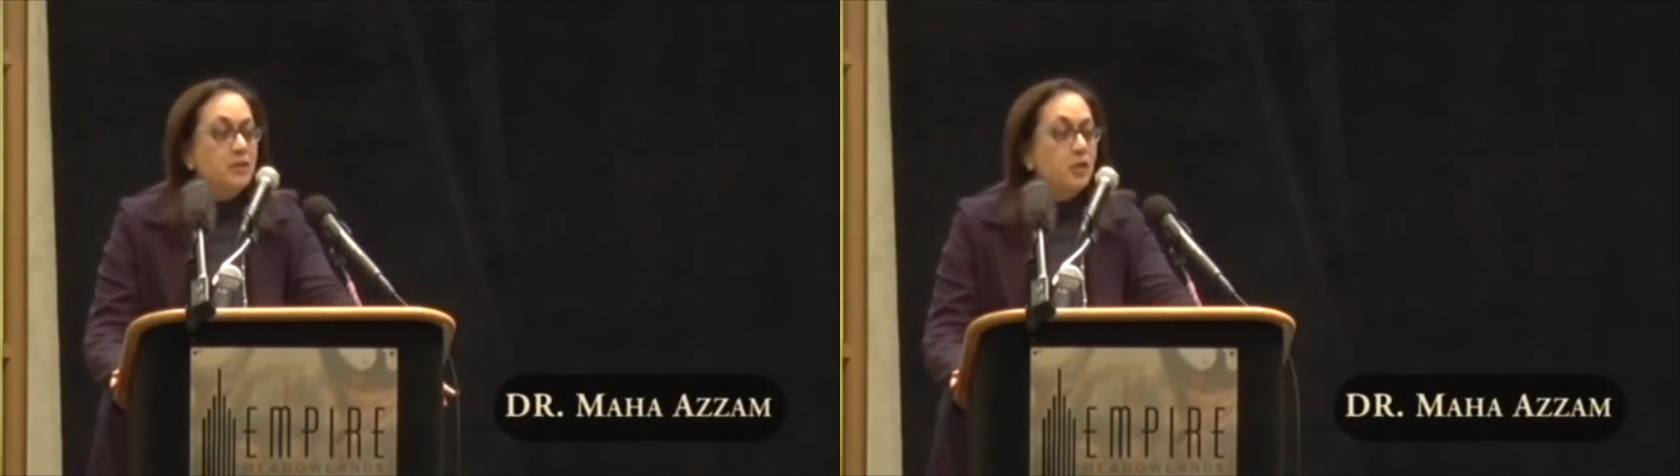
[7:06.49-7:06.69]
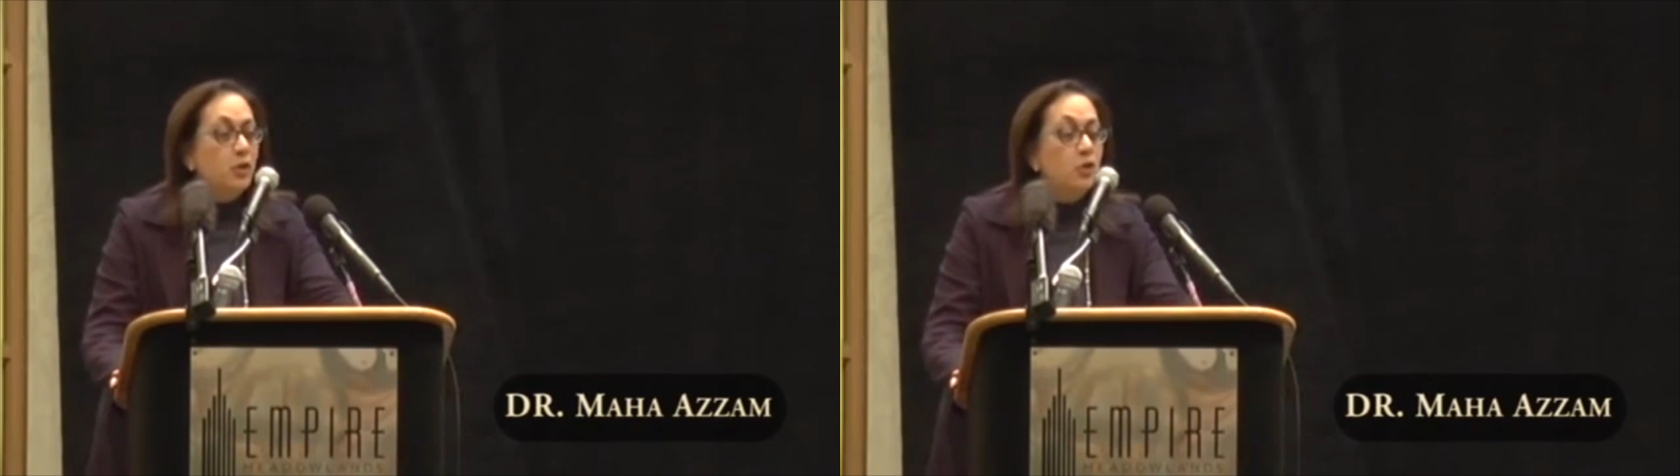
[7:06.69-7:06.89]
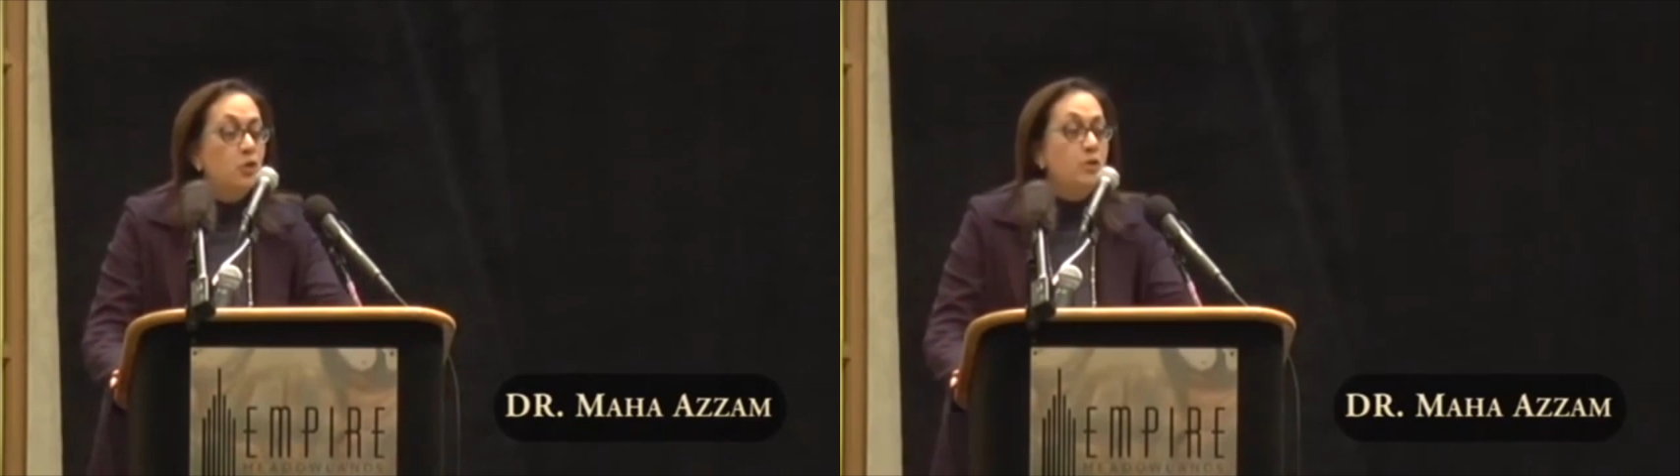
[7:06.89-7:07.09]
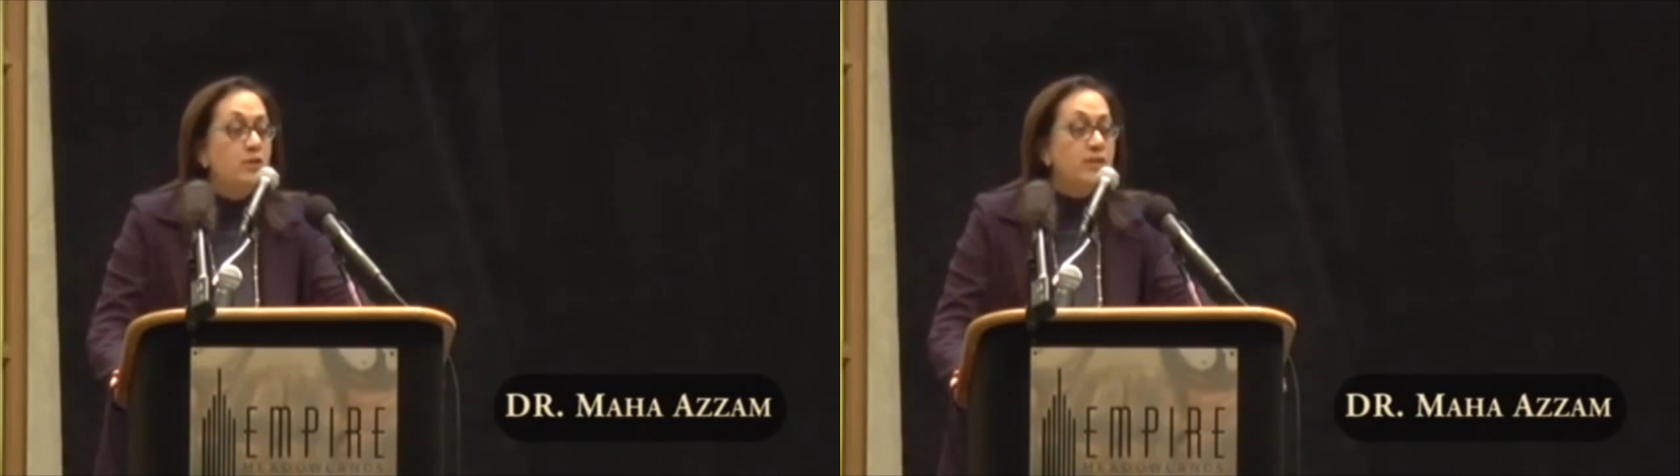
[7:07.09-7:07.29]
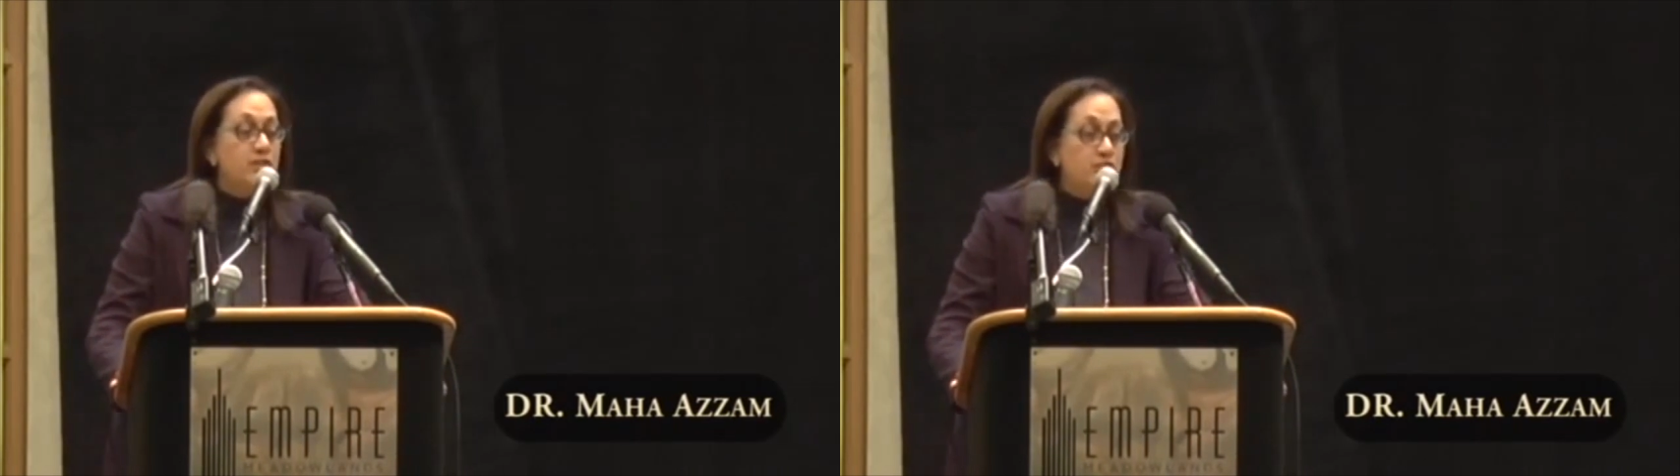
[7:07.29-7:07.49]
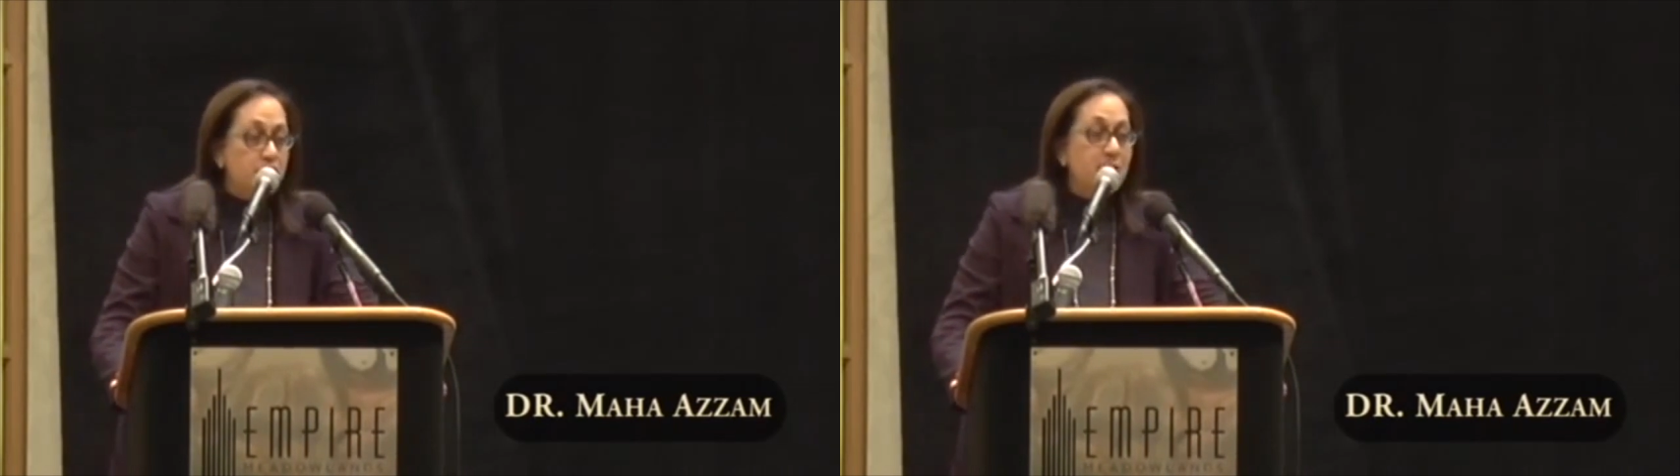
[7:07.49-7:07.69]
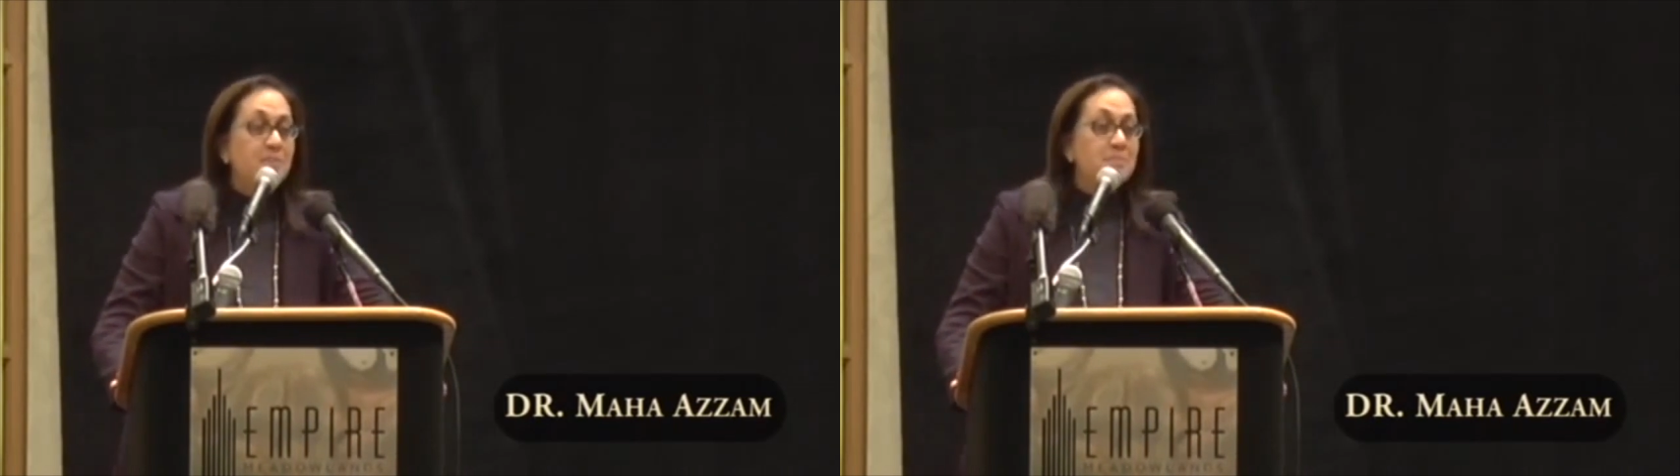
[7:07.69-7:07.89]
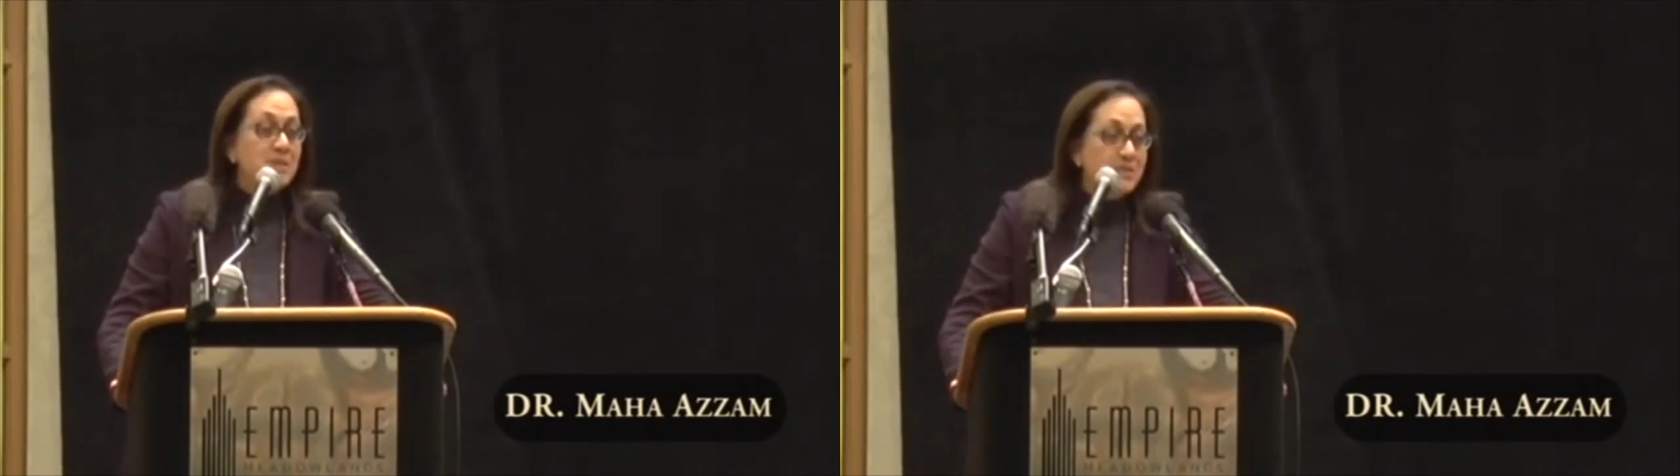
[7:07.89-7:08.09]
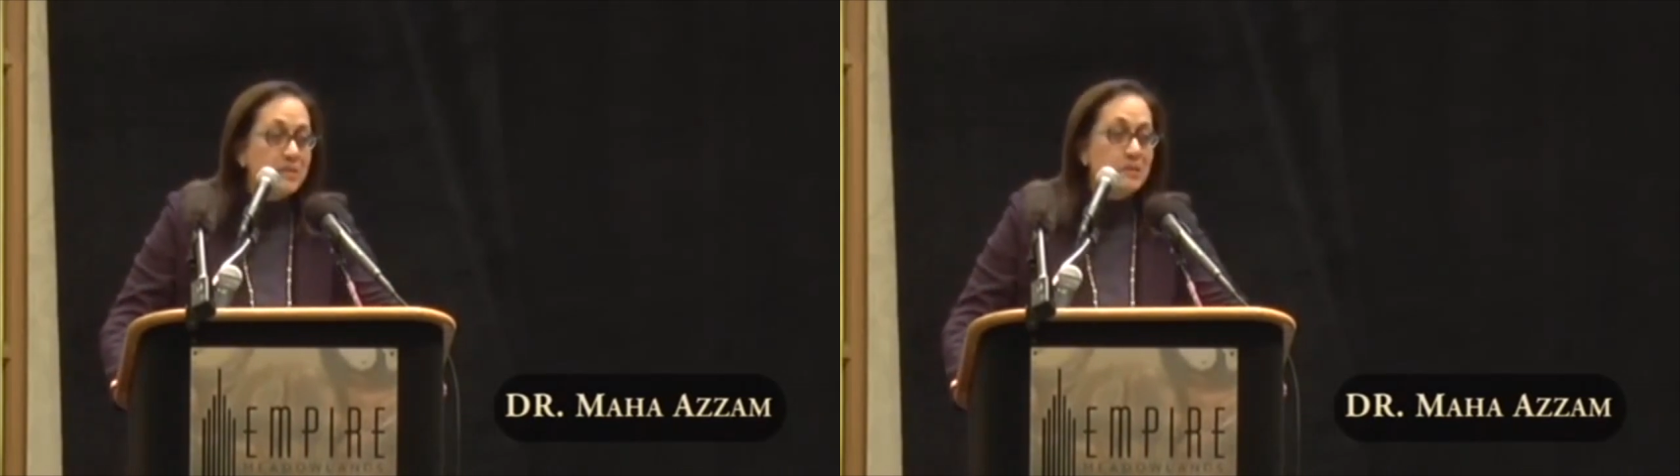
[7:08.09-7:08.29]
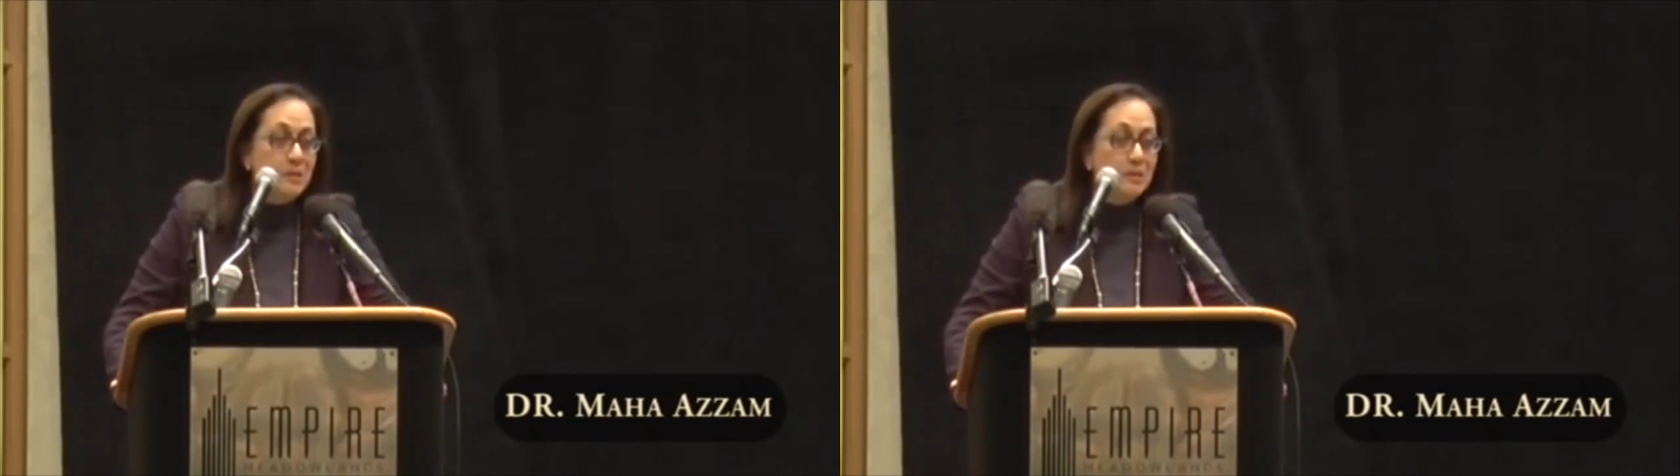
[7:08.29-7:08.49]
the whole regime
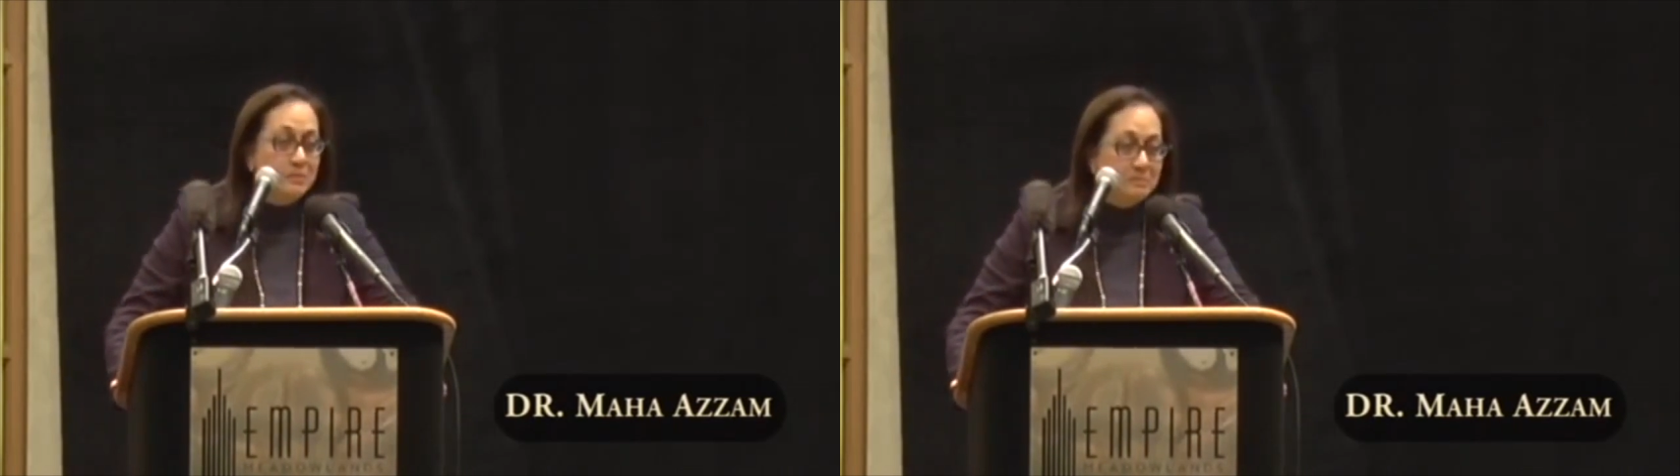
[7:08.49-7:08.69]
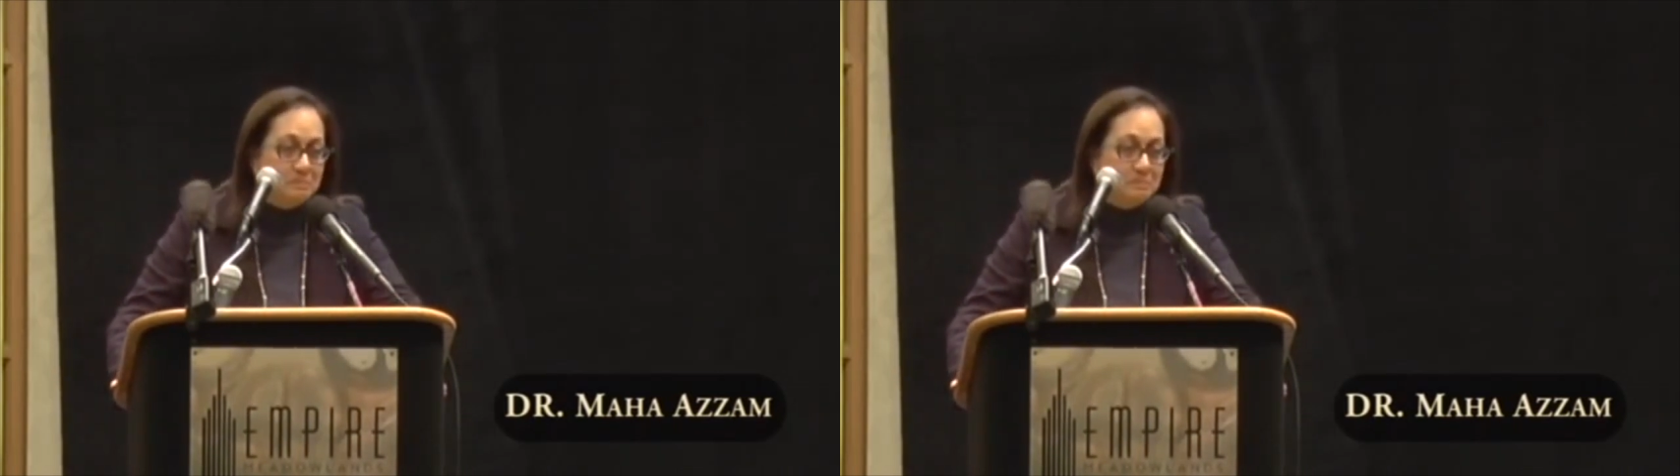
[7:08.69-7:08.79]
must go.